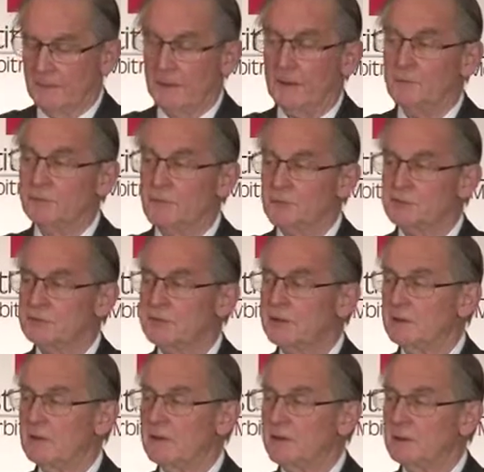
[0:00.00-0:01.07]

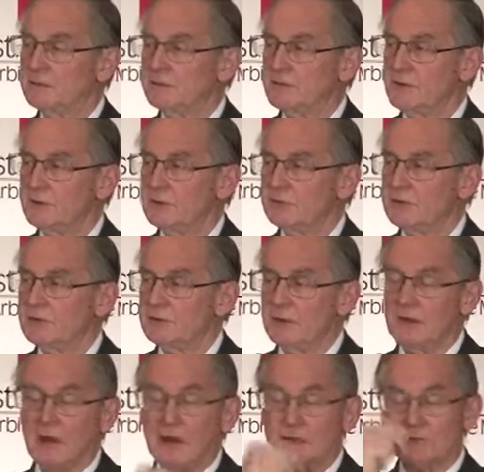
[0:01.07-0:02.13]
Unfortunately, it seems that
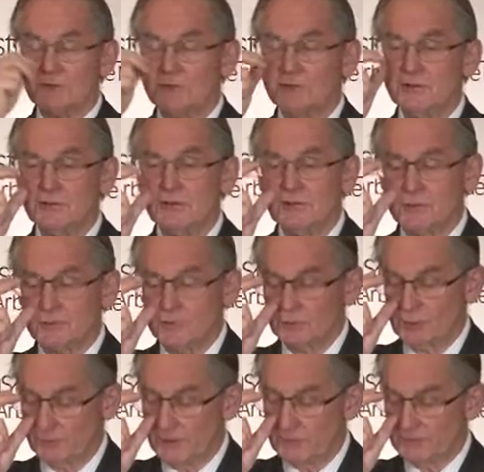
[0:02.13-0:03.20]
the ICC
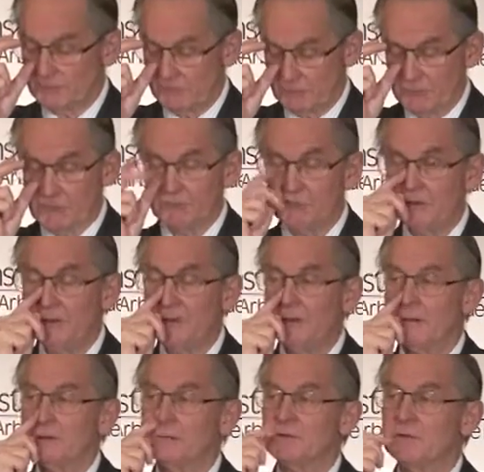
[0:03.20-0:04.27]
took about 50
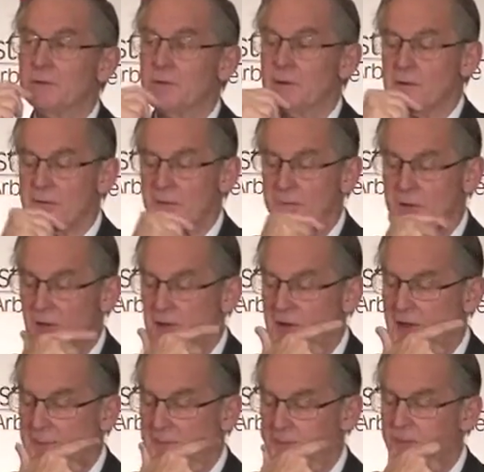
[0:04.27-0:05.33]
years in order to
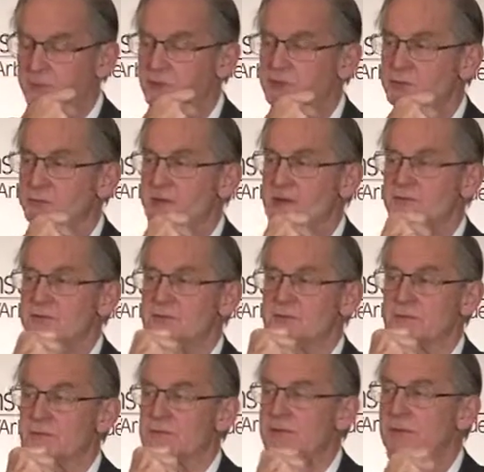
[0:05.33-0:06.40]
build up to its
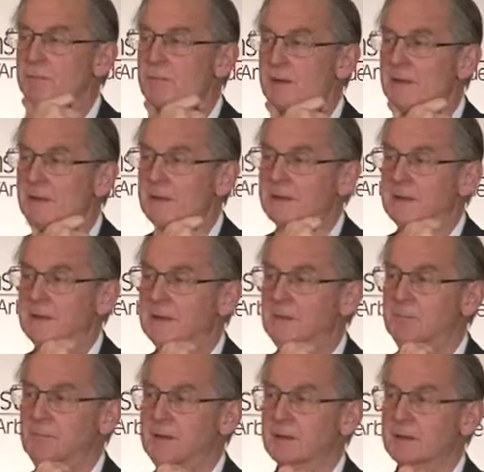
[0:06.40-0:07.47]
present
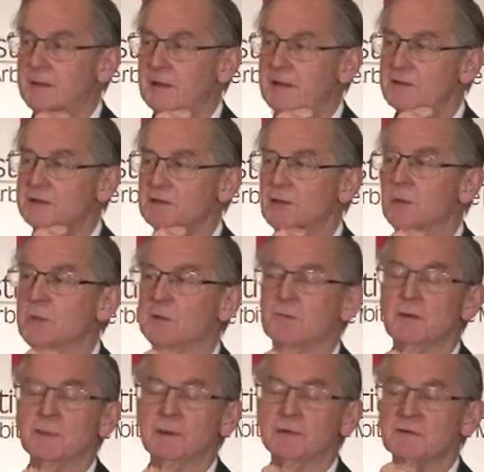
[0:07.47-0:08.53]
caseload
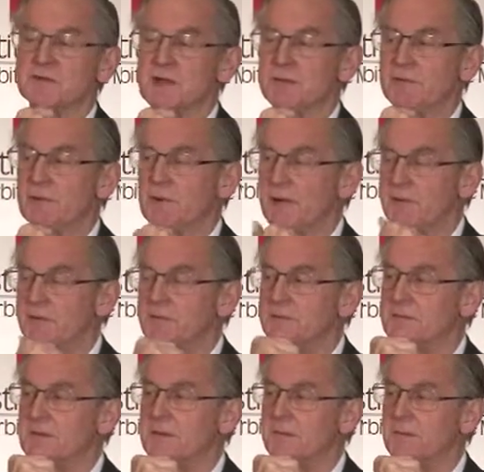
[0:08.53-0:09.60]
of about
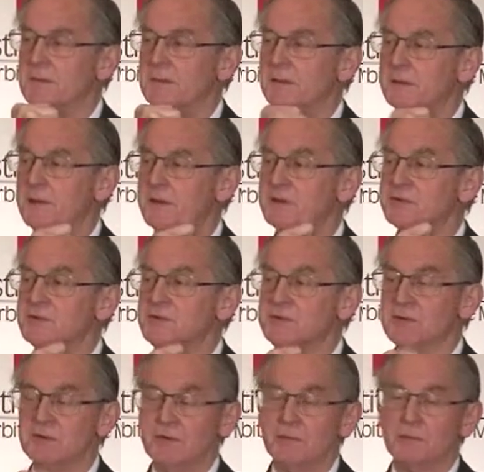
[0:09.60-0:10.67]
700
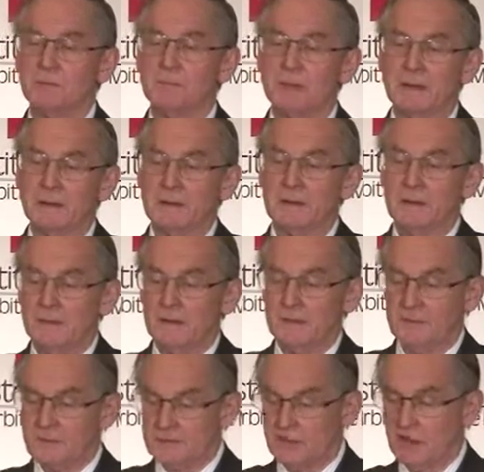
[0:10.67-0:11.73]
cases a year.
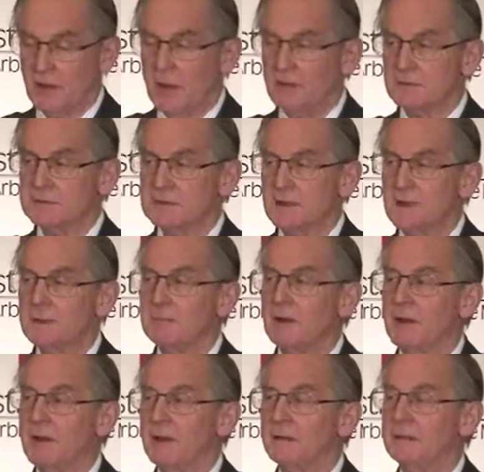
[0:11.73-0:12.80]
There's a long
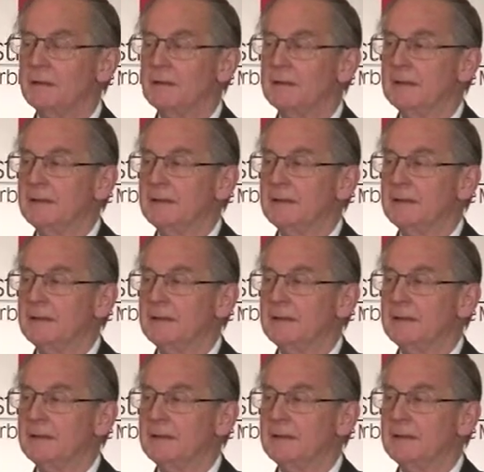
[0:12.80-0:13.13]
timeline.